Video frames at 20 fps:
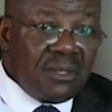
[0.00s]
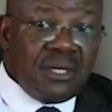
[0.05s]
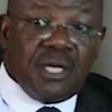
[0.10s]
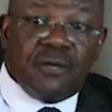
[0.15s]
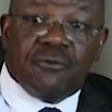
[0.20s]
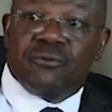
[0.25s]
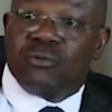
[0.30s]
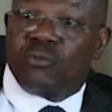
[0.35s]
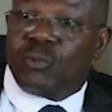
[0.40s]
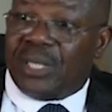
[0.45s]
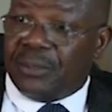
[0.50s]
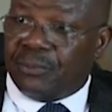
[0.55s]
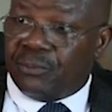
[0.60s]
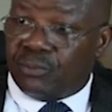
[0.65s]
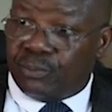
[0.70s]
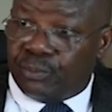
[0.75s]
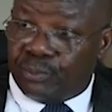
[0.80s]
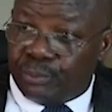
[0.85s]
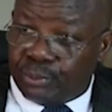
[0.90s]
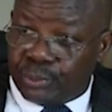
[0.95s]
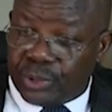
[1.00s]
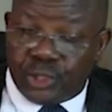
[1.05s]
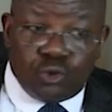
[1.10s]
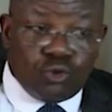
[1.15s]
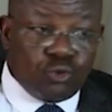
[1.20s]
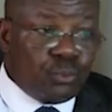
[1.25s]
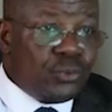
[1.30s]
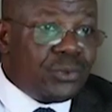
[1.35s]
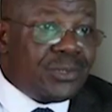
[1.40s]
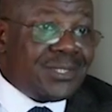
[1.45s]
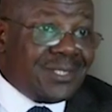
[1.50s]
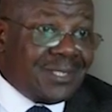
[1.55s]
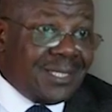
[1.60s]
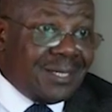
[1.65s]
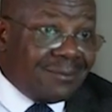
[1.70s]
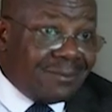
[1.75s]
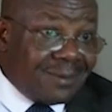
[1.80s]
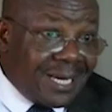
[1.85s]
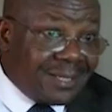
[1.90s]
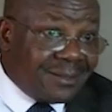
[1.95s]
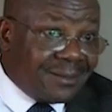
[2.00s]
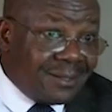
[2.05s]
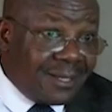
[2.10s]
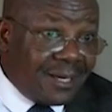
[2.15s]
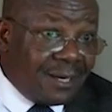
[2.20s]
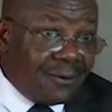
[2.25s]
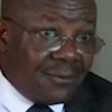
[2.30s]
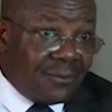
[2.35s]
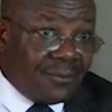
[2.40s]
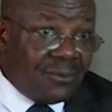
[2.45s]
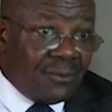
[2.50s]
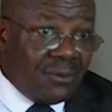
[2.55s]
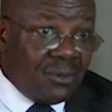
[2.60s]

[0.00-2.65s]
Even when Tinubu is there right now,